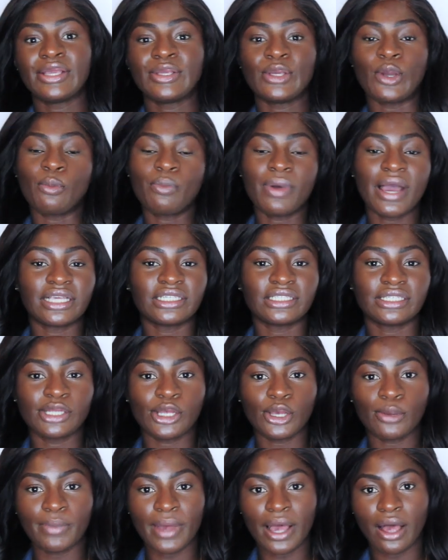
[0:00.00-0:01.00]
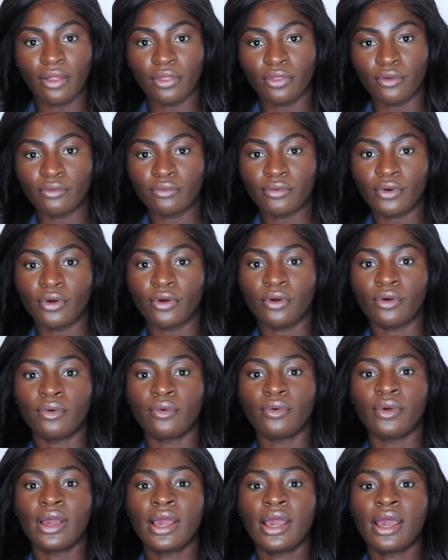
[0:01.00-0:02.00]
you're passionate about the
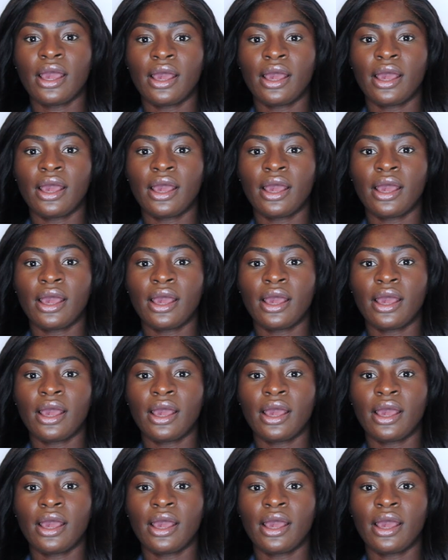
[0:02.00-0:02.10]
role.